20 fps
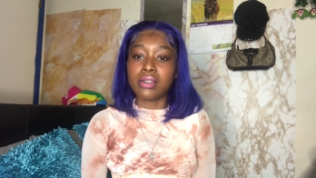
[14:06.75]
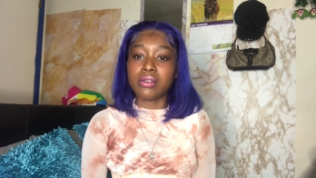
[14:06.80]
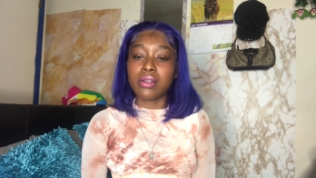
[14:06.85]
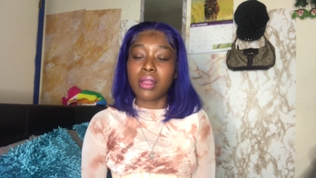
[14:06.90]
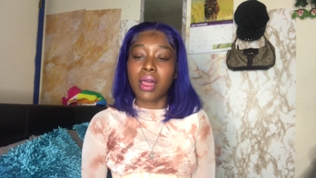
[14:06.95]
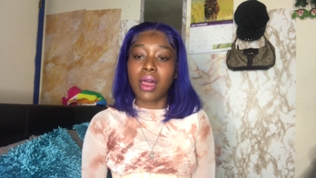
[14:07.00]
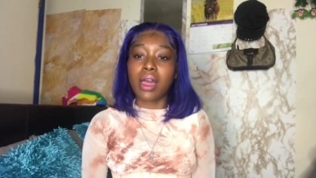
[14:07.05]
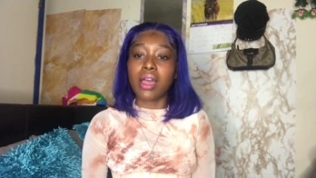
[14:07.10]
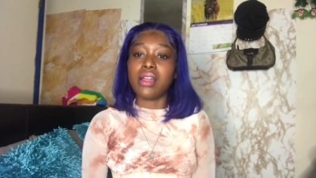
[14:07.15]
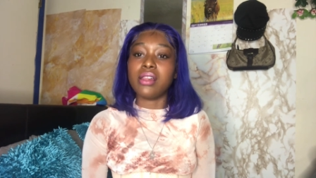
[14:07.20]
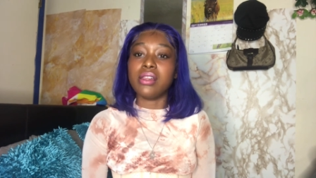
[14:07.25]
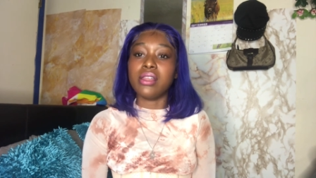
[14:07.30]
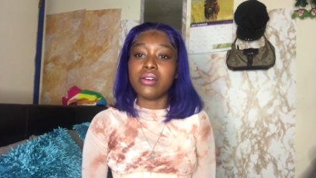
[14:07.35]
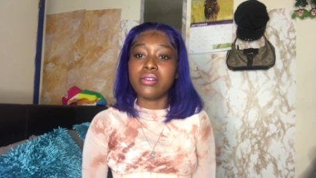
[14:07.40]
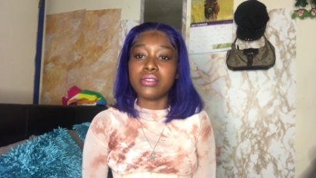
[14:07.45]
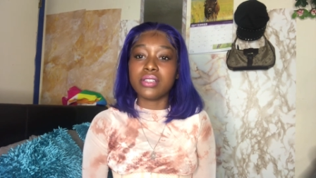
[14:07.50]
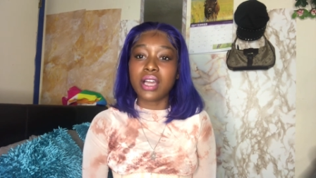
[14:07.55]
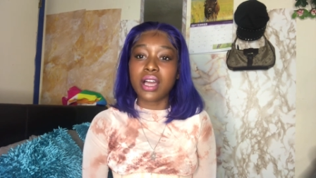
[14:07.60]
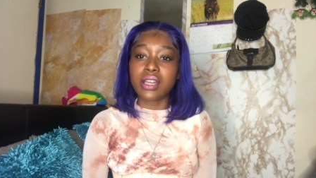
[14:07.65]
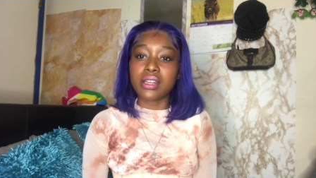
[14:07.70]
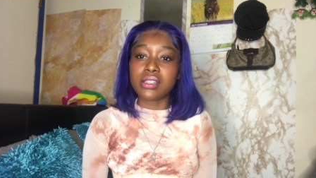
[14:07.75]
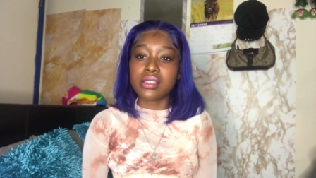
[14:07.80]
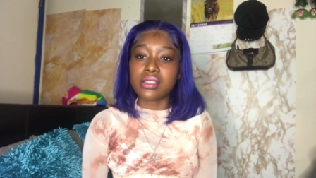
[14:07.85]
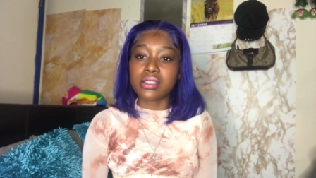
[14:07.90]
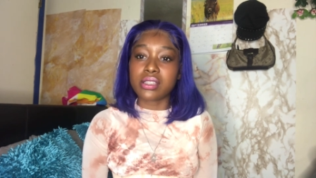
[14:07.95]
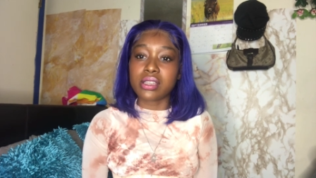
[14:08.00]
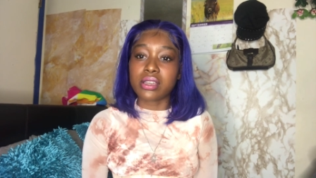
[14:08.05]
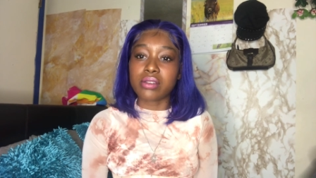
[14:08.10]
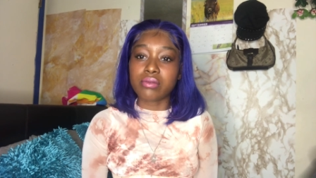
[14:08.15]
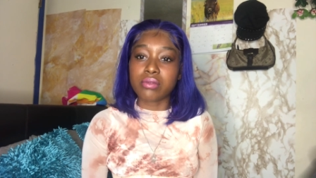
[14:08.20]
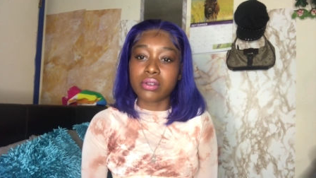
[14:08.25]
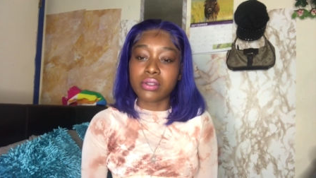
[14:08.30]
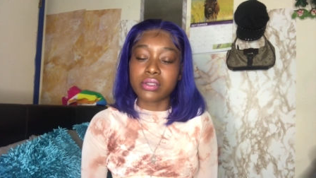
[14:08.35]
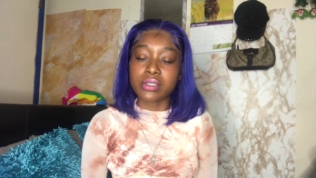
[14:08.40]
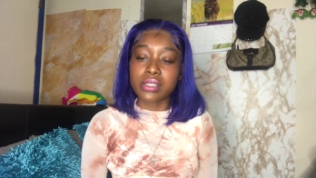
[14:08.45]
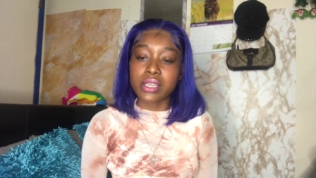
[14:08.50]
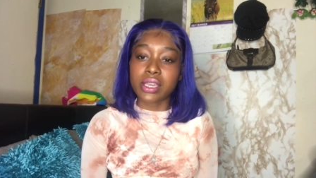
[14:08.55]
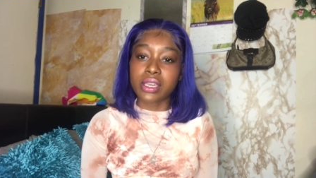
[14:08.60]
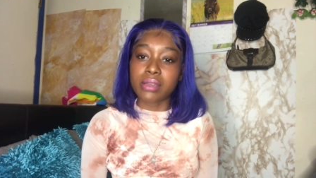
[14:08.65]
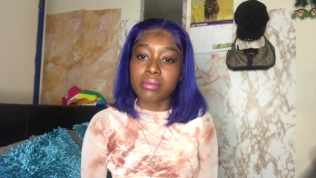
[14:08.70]
uh, Lil Yachty's like roller
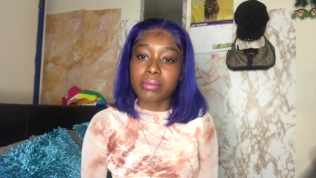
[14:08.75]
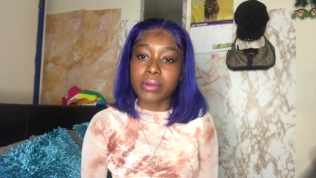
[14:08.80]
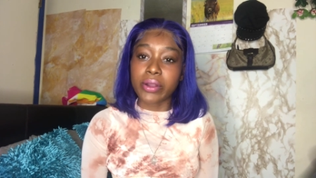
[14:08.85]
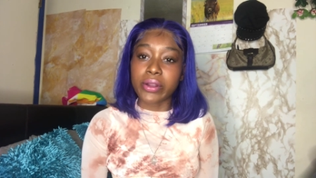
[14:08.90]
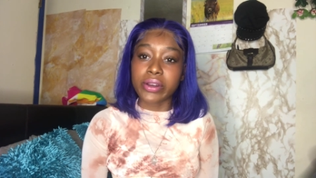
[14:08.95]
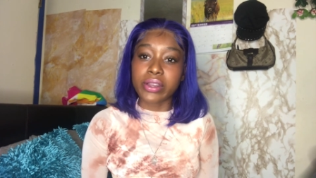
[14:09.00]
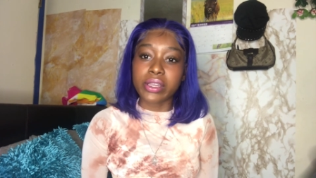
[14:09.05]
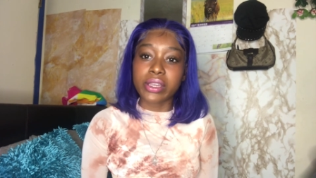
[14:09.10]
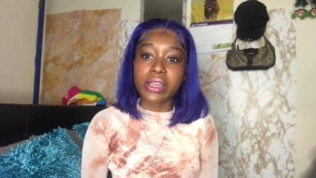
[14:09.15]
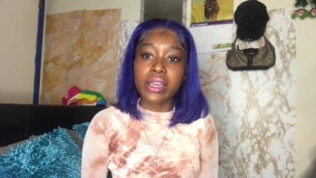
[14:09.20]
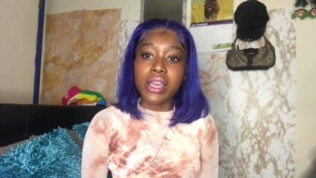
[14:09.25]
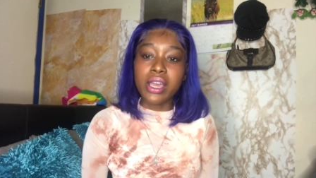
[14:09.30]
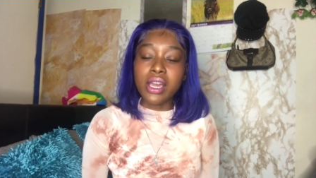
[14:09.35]
skating party.